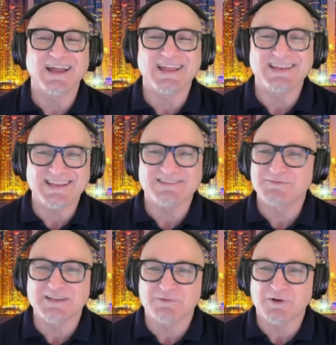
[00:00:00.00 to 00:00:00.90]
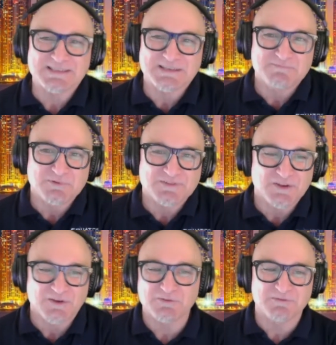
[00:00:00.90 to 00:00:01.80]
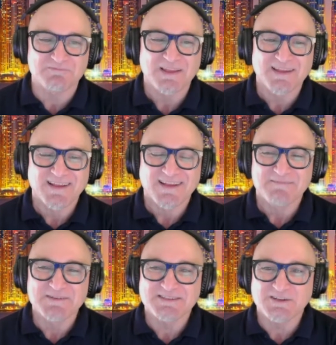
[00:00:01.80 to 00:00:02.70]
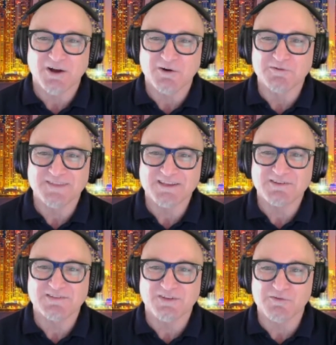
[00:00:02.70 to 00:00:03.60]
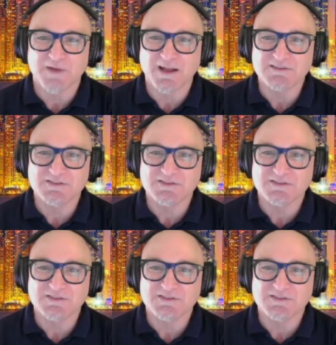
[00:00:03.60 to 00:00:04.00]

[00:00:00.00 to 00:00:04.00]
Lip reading: It is really quite simple. So, Mr. Gold, thank you so much